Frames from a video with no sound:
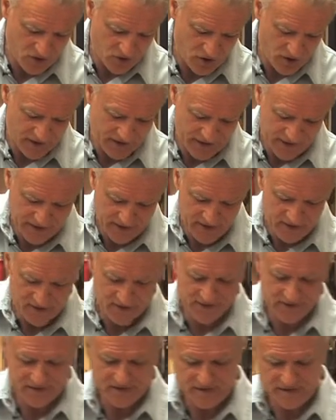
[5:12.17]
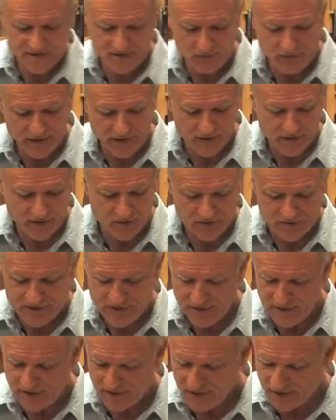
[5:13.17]
on here, this is where it goes
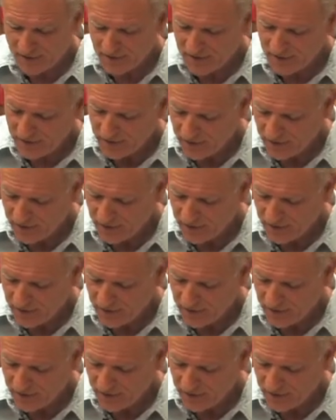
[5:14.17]
here,